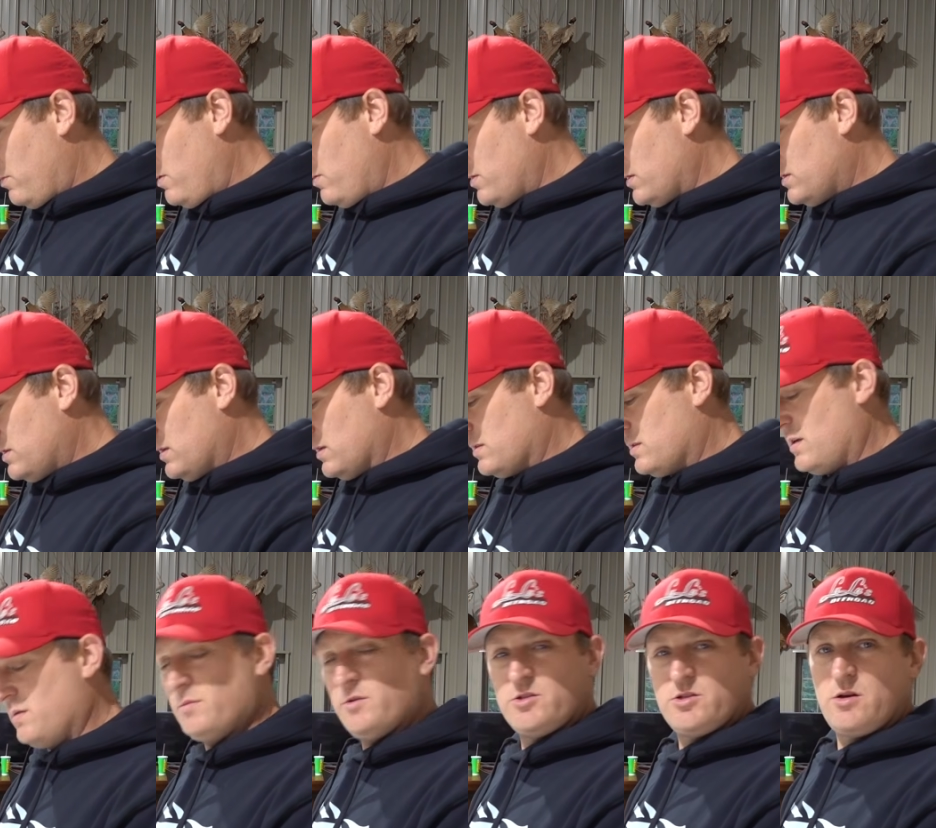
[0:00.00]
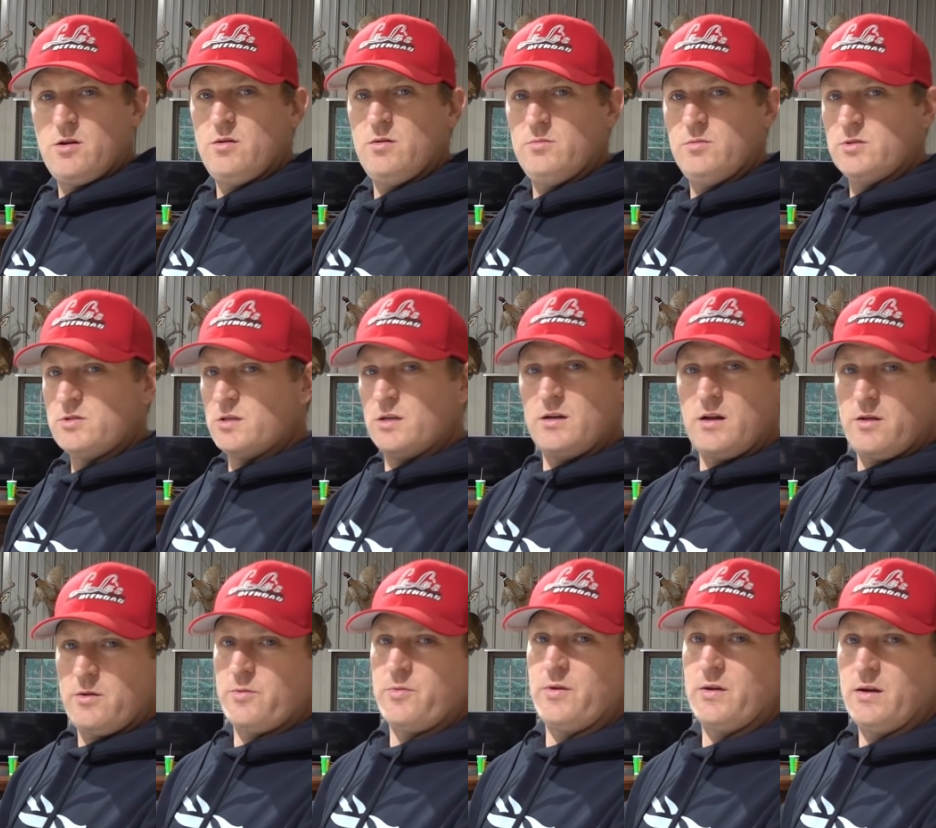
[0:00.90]
we went to the SEMA show, which
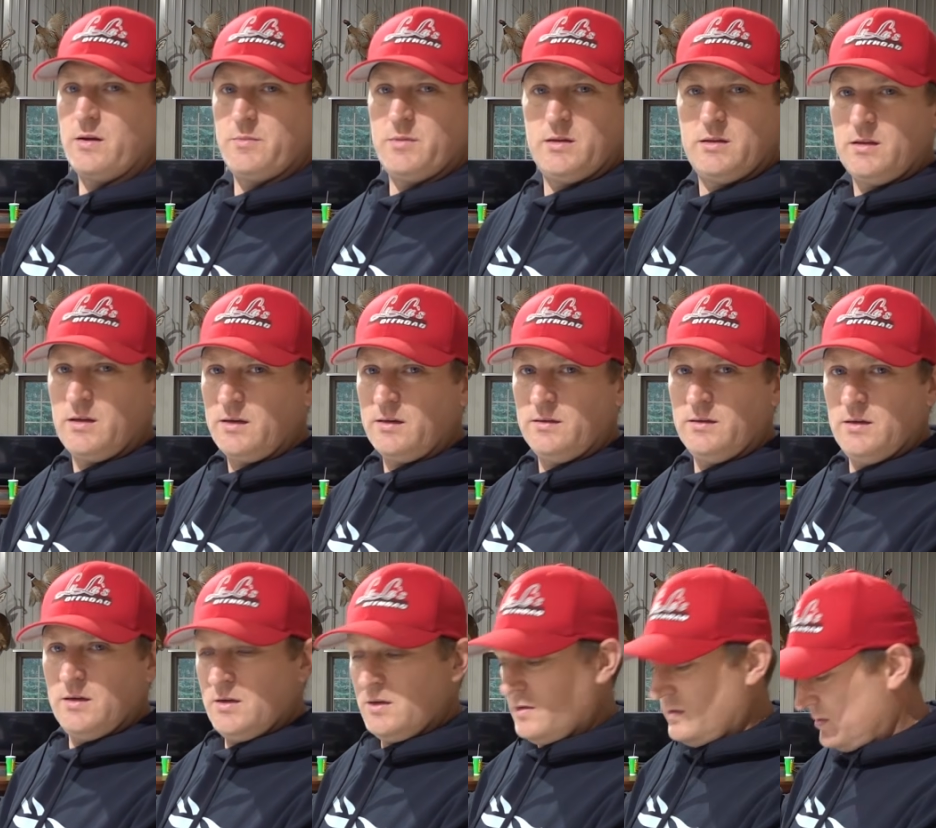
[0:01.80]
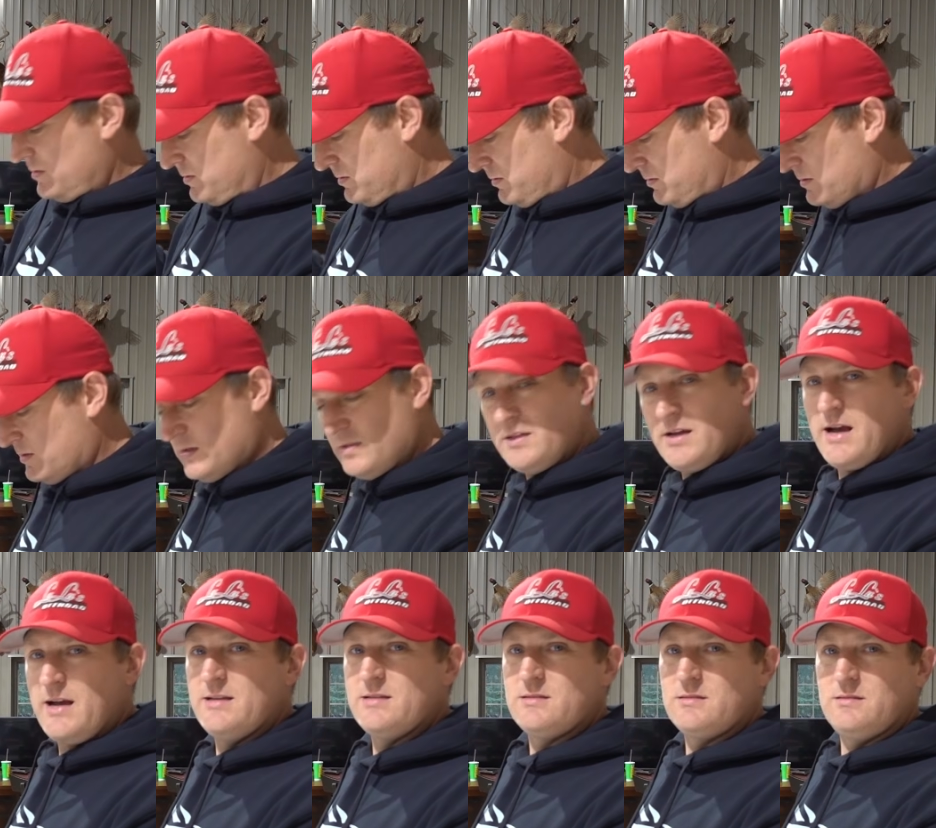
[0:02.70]
another thing, I mean, like, dude, these
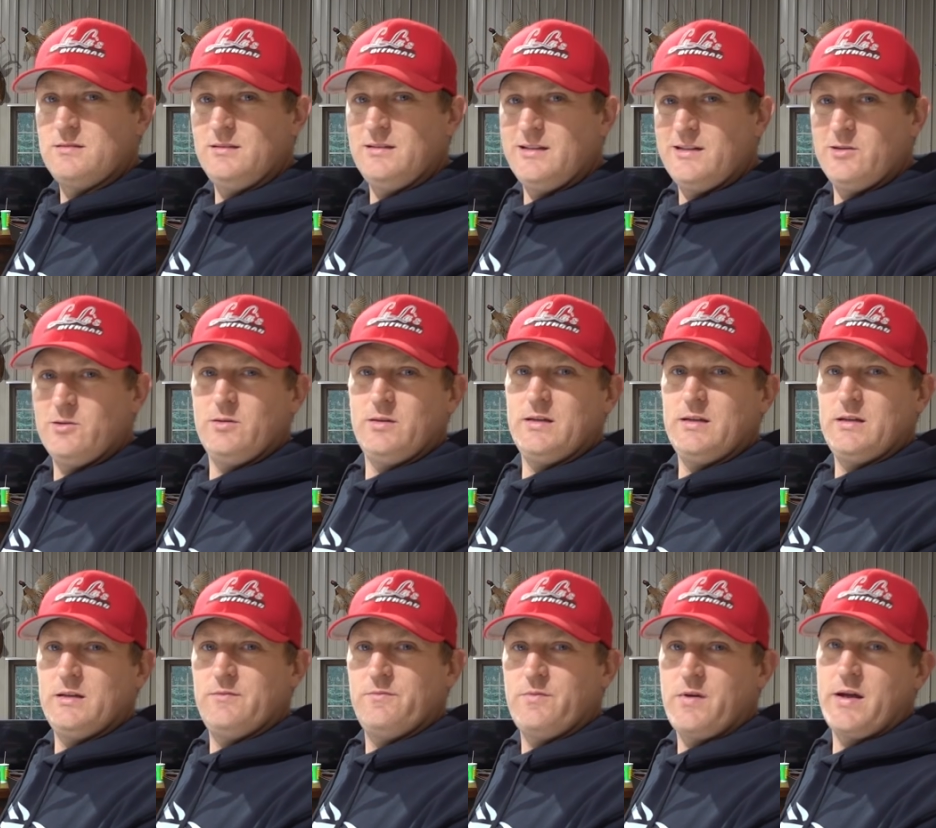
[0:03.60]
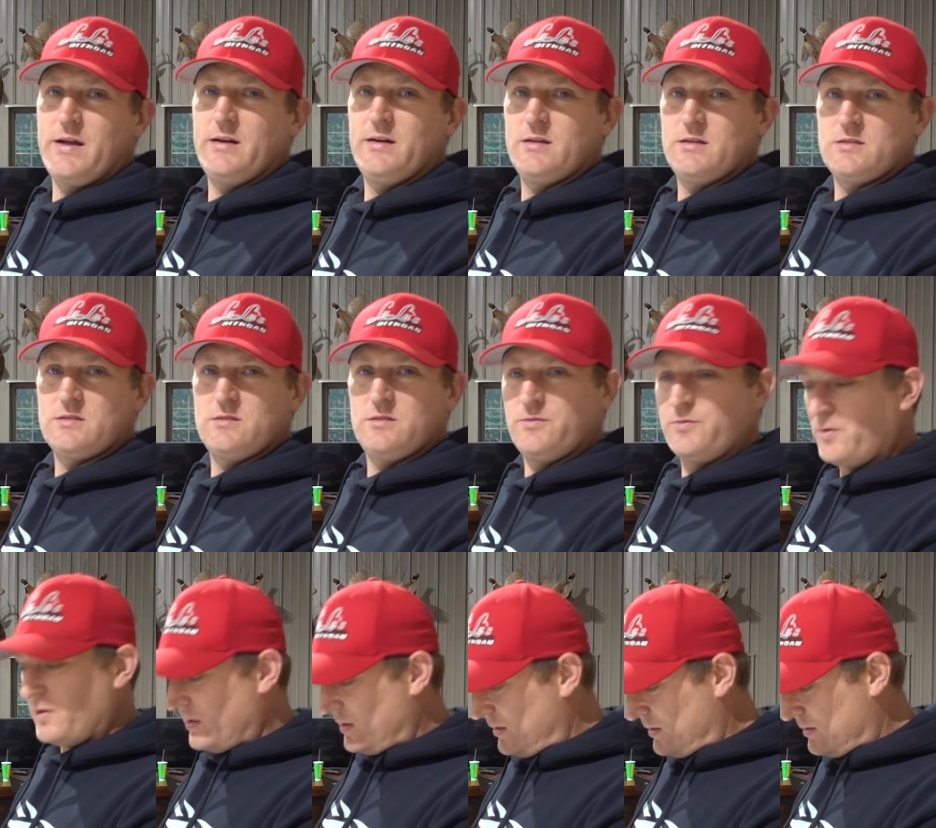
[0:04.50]
guys literally invited us to
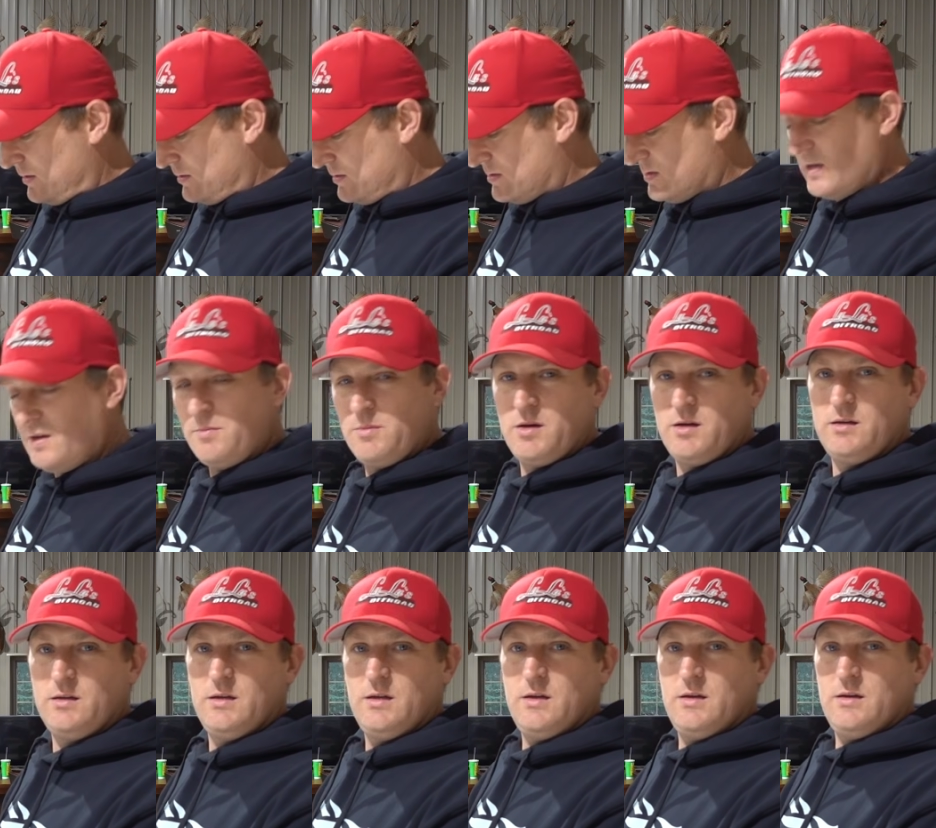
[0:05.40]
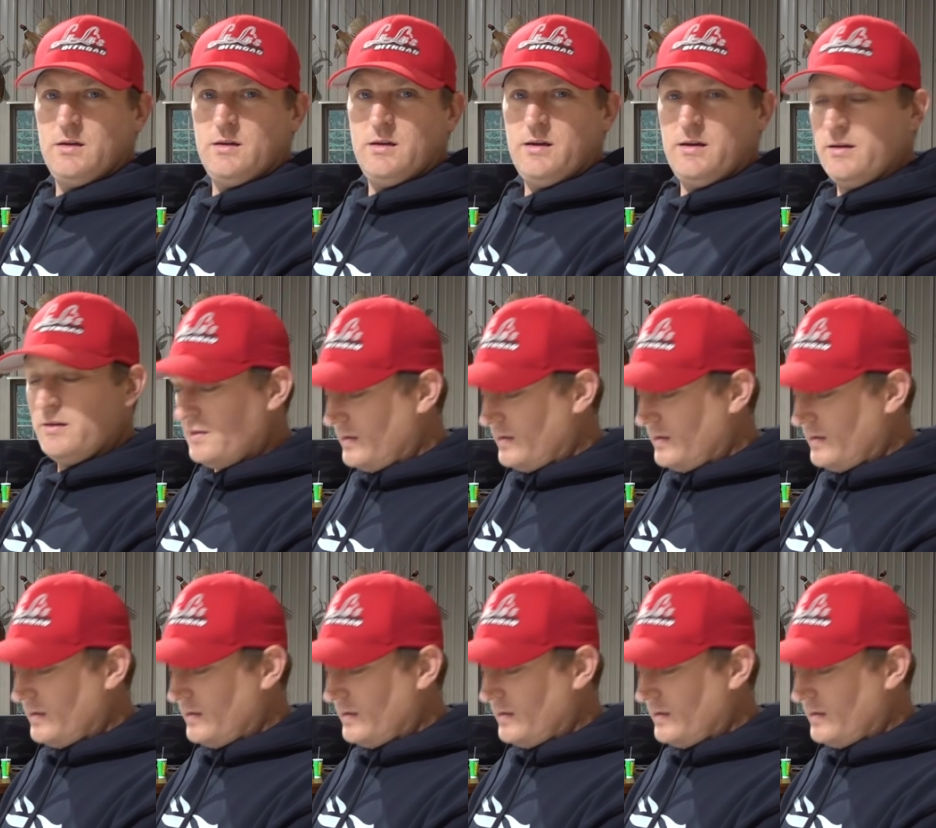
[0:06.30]
freaking SEMA and